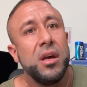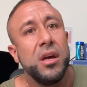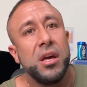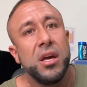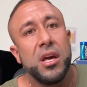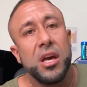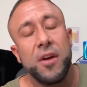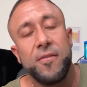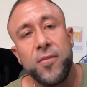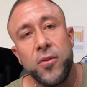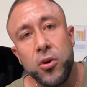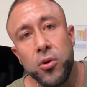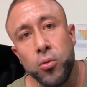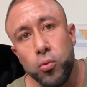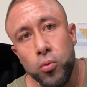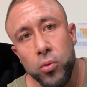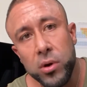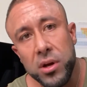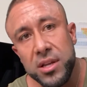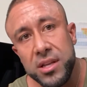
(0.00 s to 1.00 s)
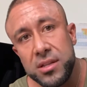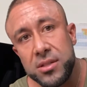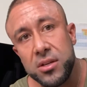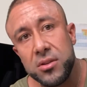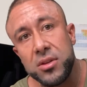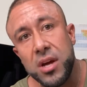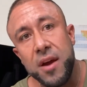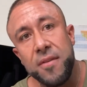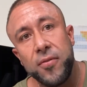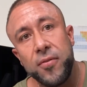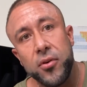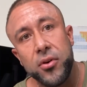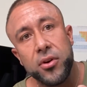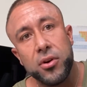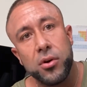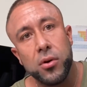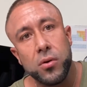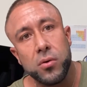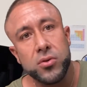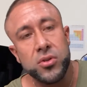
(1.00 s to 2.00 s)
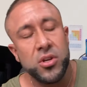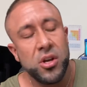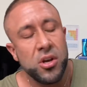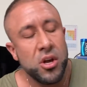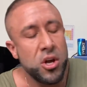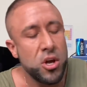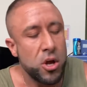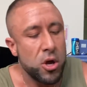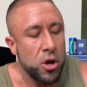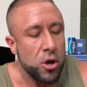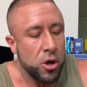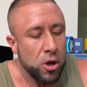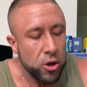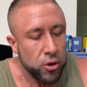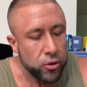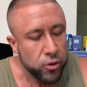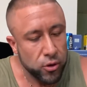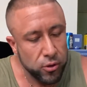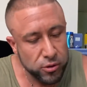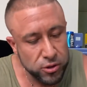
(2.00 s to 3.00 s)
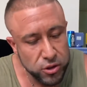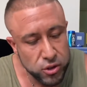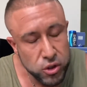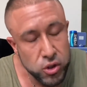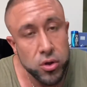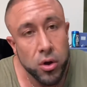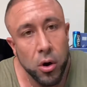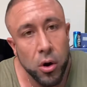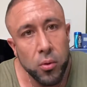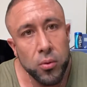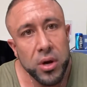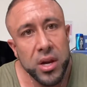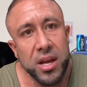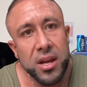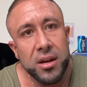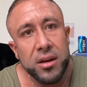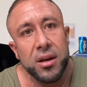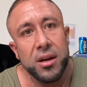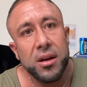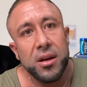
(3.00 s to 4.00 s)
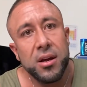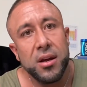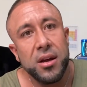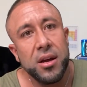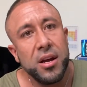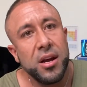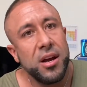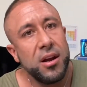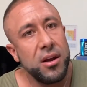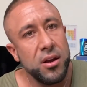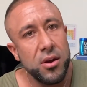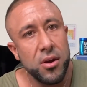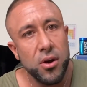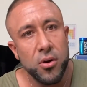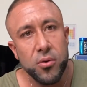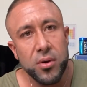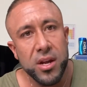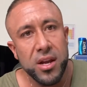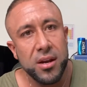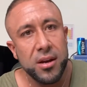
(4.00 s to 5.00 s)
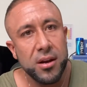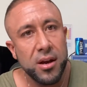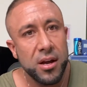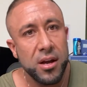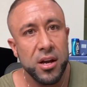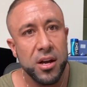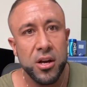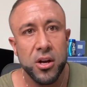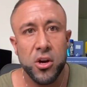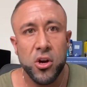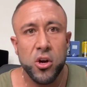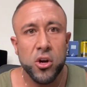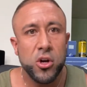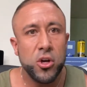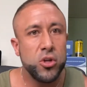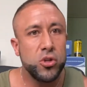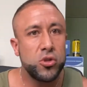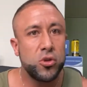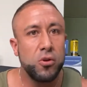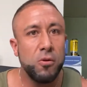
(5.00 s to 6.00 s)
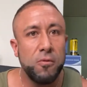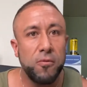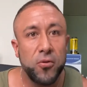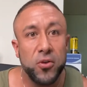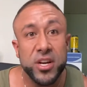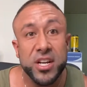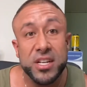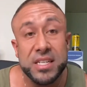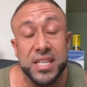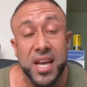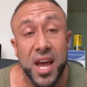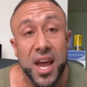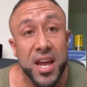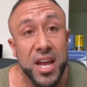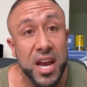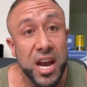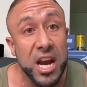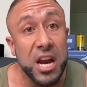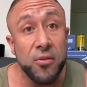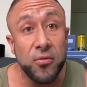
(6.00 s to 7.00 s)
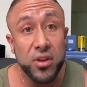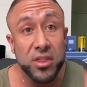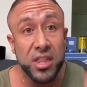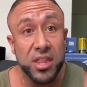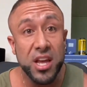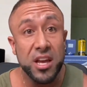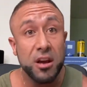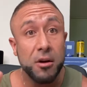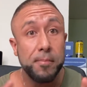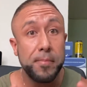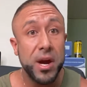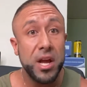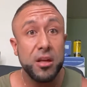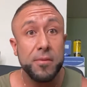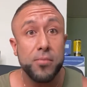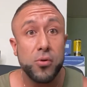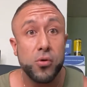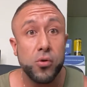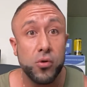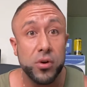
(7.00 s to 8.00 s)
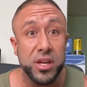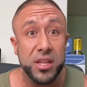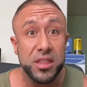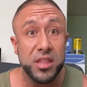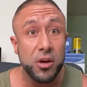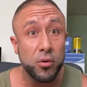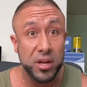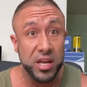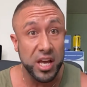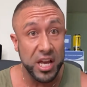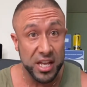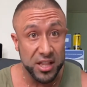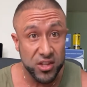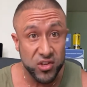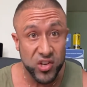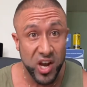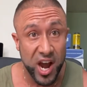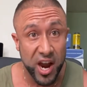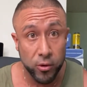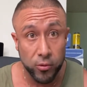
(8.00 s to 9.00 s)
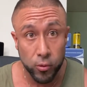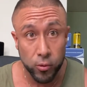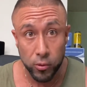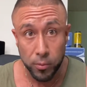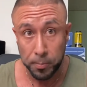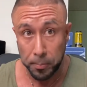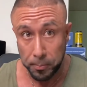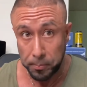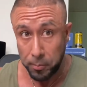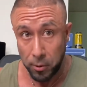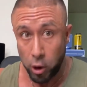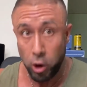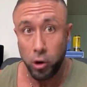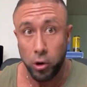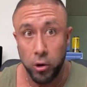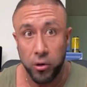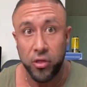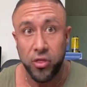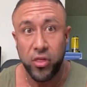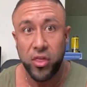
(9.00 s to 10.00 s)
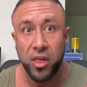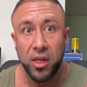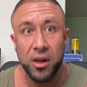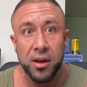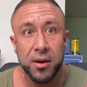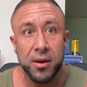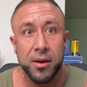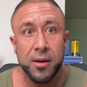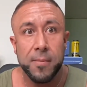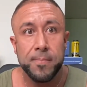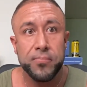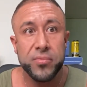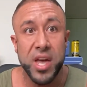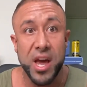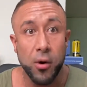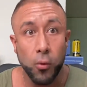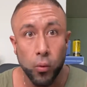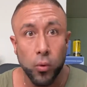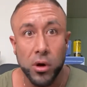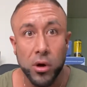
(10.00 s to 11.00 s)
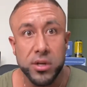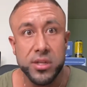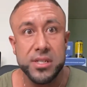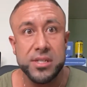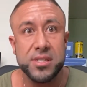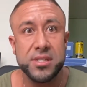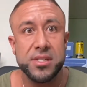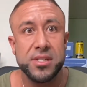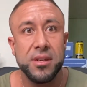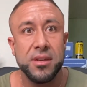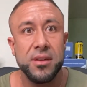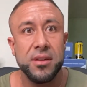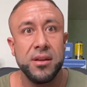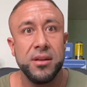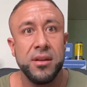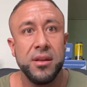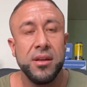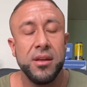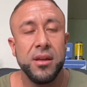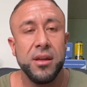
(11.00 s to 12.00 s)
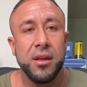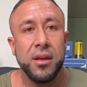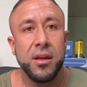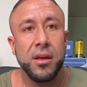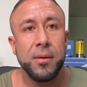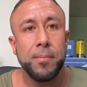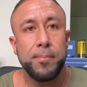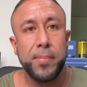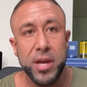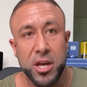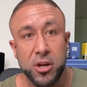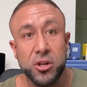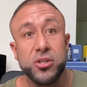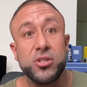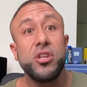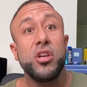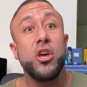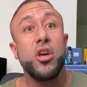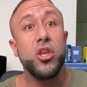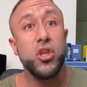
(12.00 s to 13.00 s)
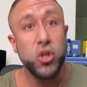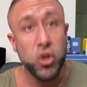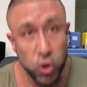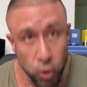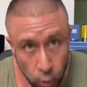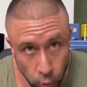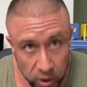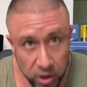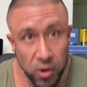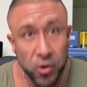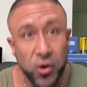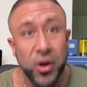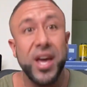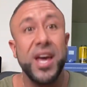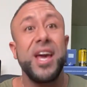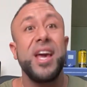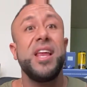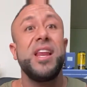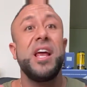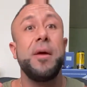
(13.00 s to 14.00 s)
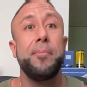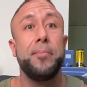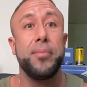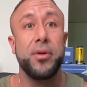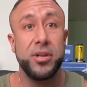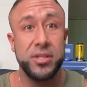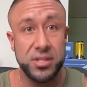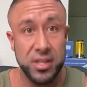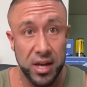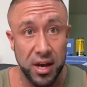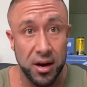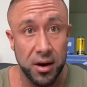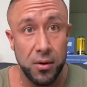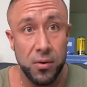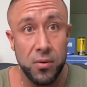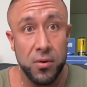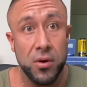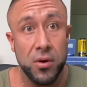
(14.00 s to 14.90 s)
If you're willing to die for your goals, there's no need to freaking take everything available in the entire earth at once, because you will hit a plateau.